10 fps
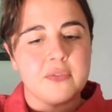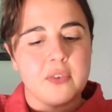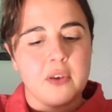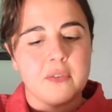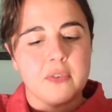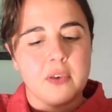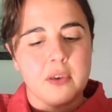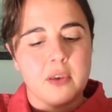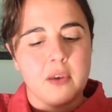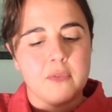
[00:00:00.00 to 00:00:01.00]
of
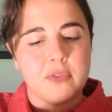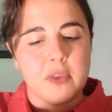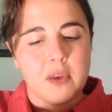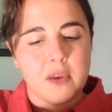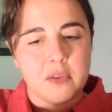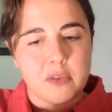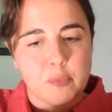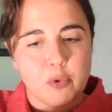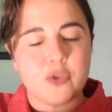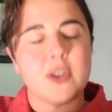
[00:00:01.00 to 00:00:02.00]
the
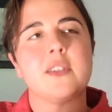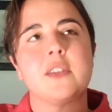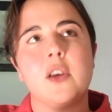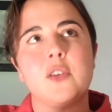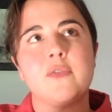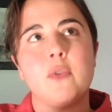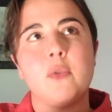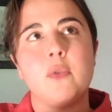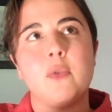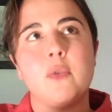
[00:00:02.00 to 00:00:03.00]
project as it goes
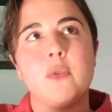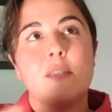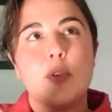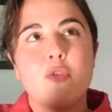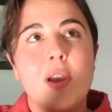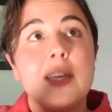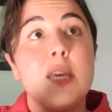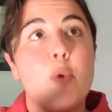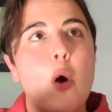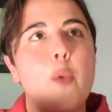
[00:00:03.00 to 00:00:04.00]
forward, is we try and
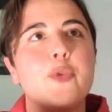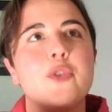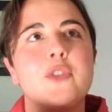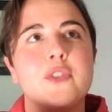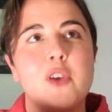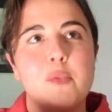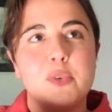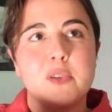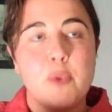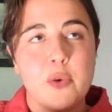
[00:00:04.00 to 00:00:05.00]
keep our options as
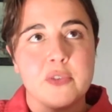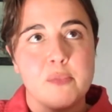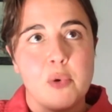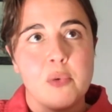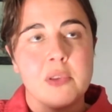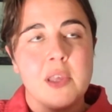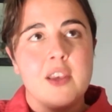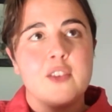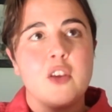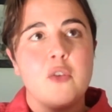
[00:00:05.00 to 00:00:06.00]
open as possible.
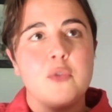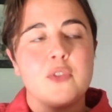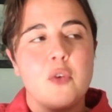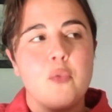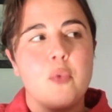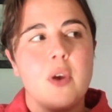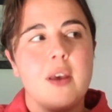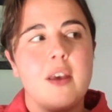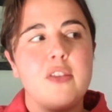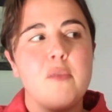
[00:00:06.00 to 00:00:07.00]
So
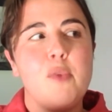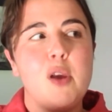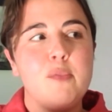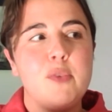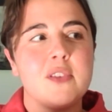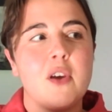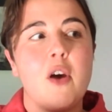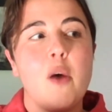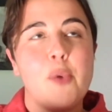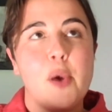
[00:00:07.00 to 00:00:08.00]
at the moment,
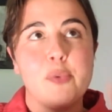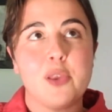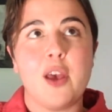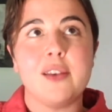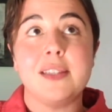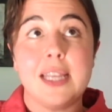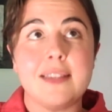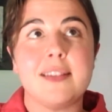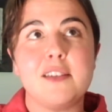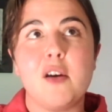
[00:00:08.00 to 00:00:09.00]
a bubble curtain
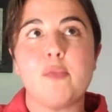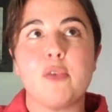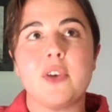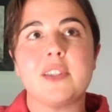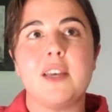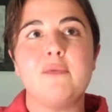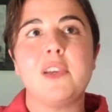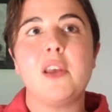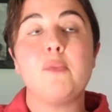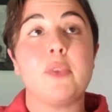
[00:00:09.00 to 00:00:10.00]
is in our project
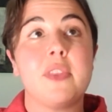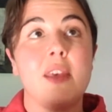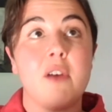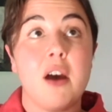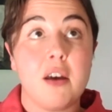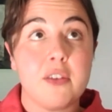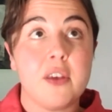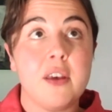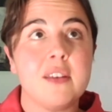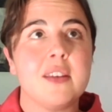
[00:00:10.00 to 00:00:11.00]
envelope, but there are
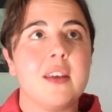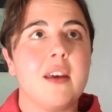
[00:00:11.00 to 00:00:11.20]
other